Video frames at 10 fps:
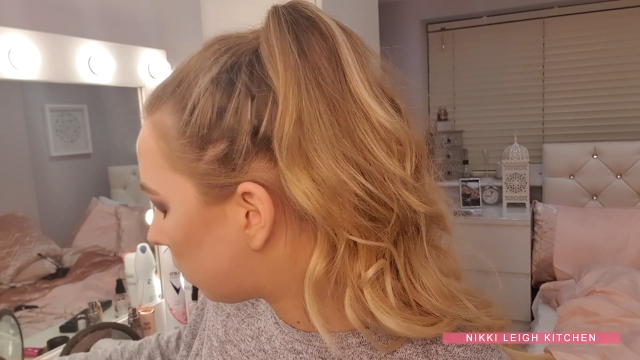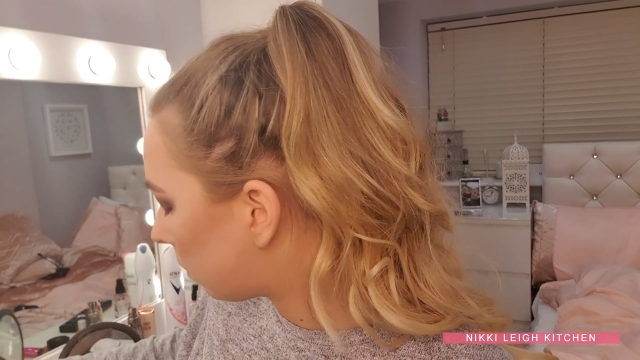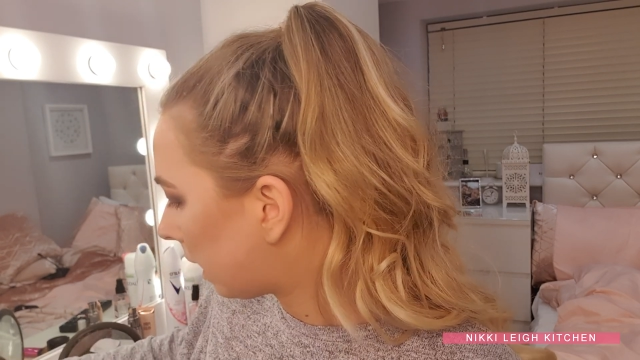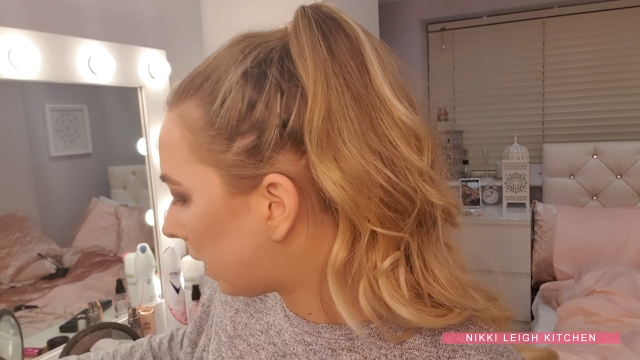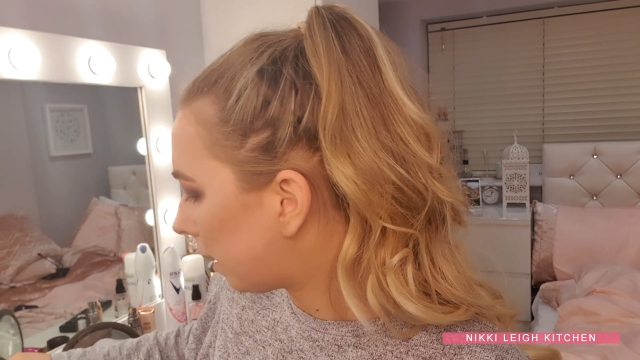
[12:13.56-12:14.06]

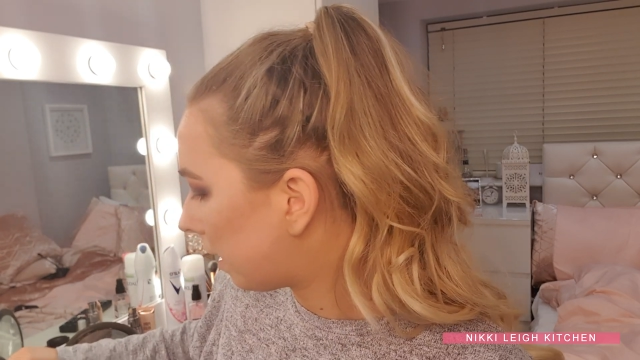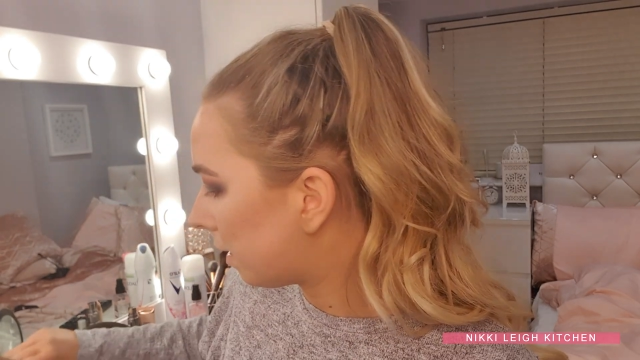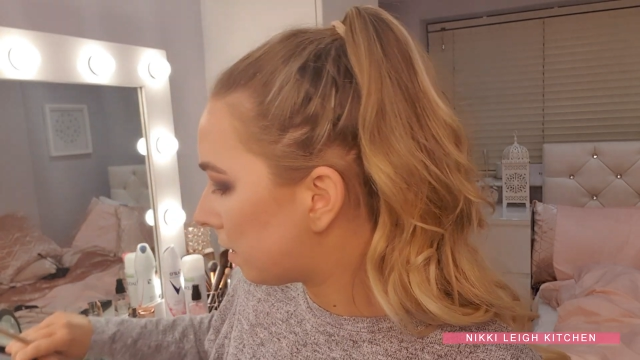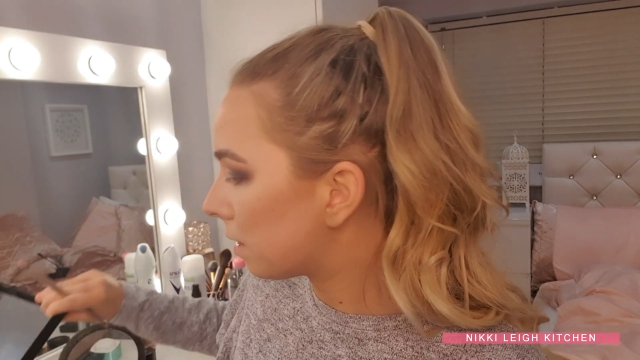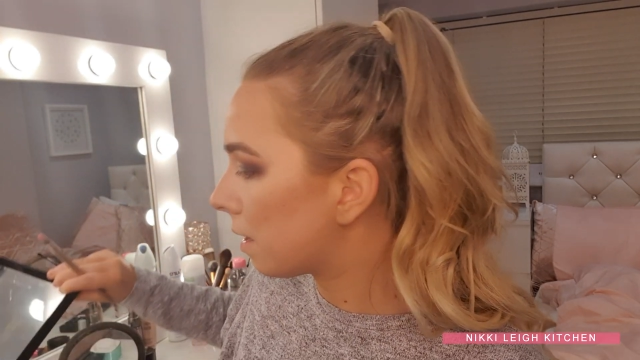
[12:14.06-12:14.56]

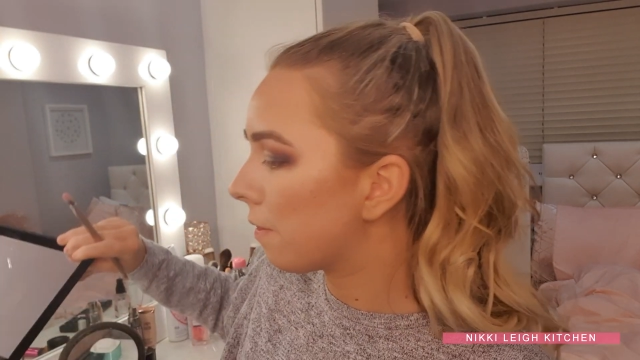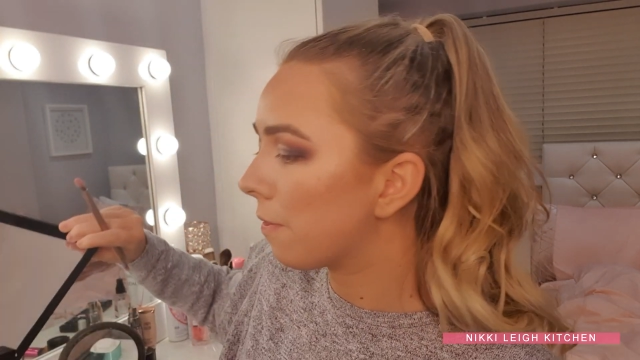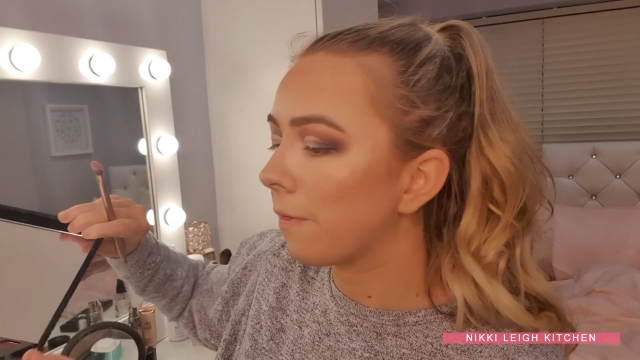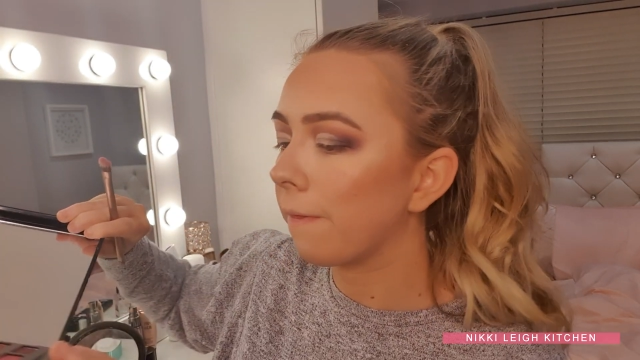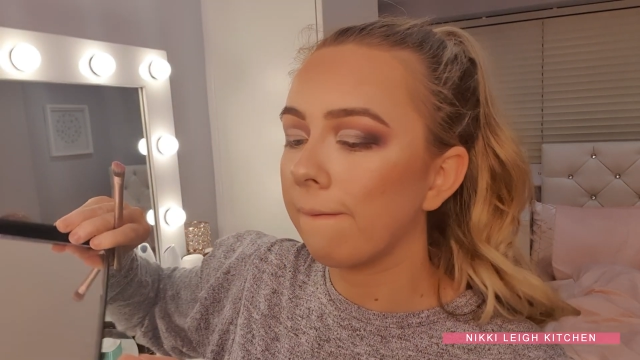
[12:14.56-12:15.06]
and
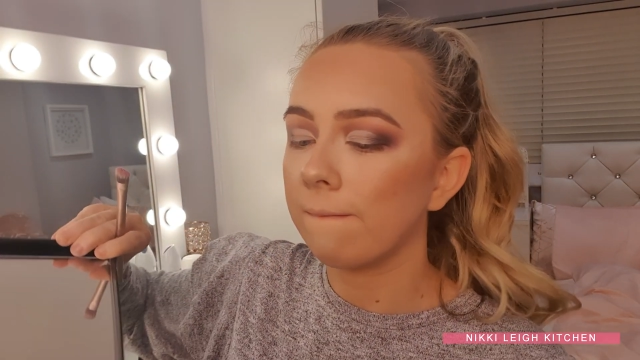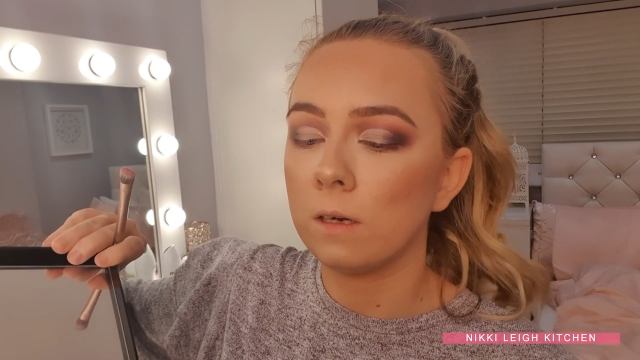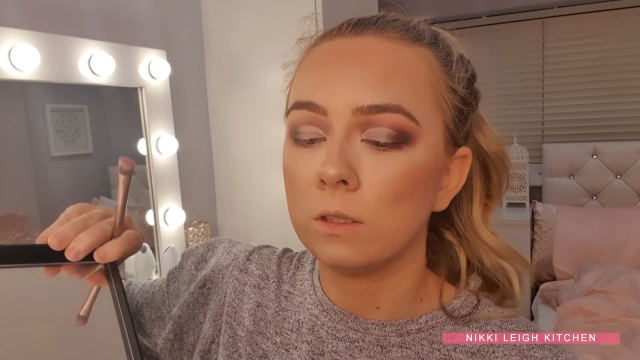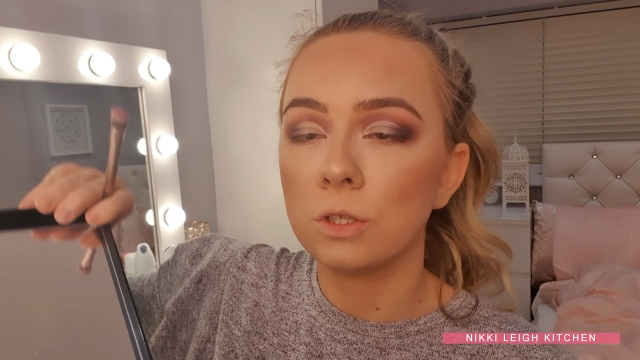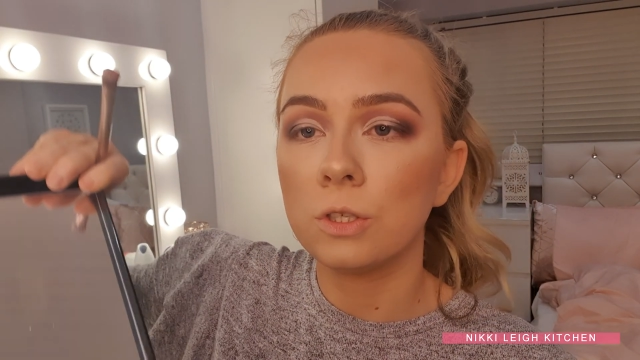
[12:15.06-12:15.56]

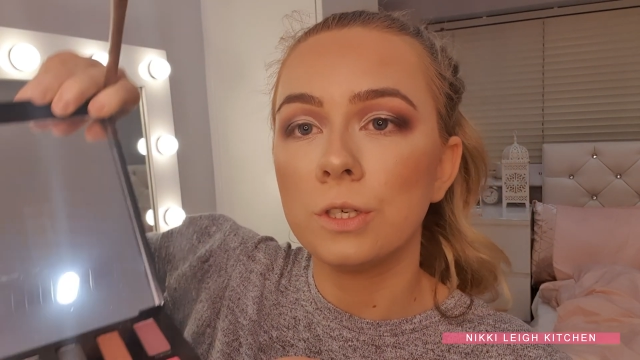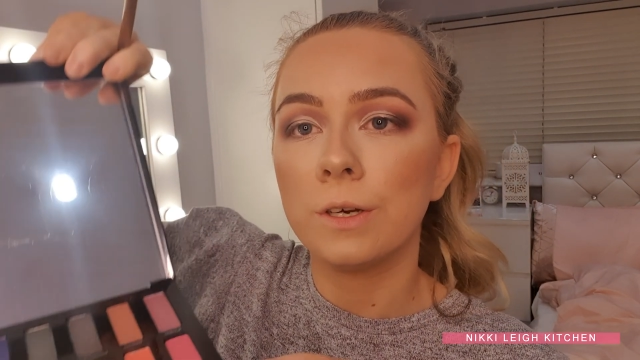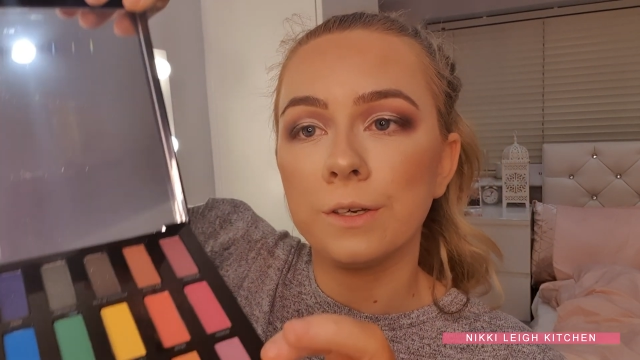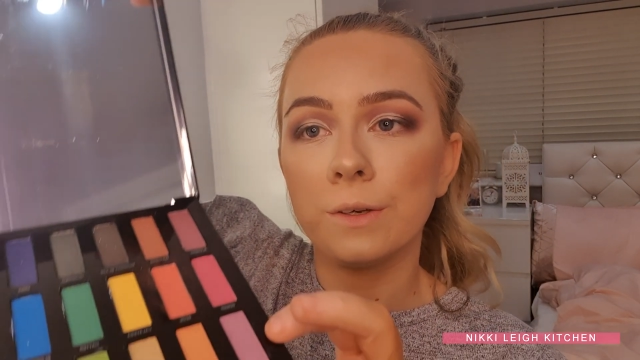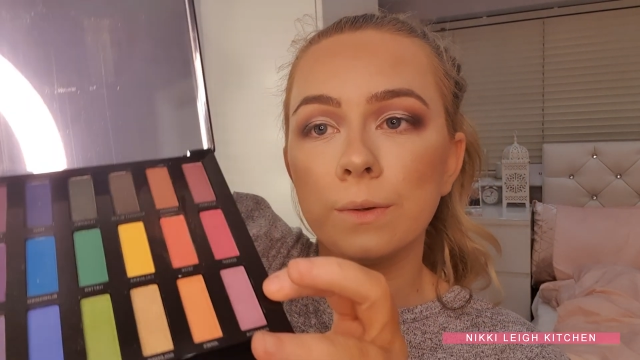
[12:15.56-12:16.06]
I'll just show
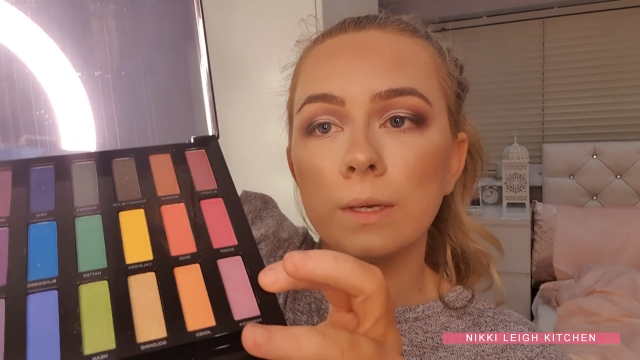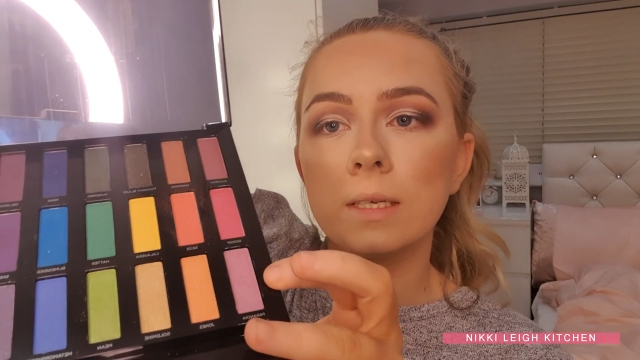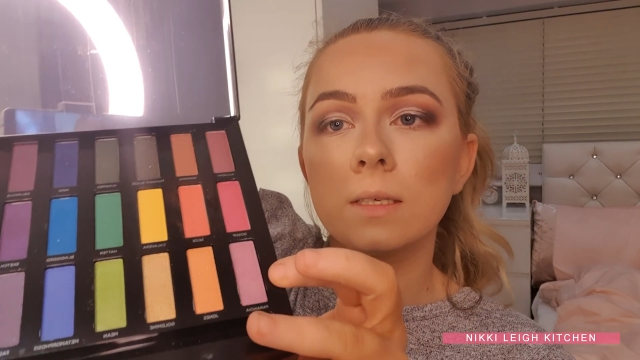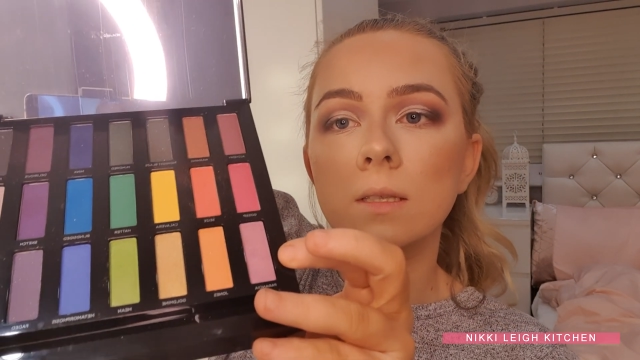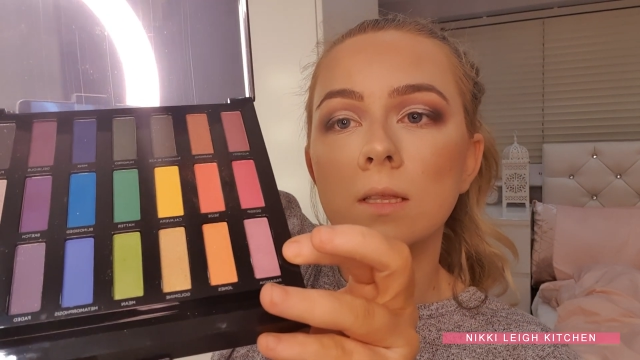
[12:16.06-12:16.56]
you, it's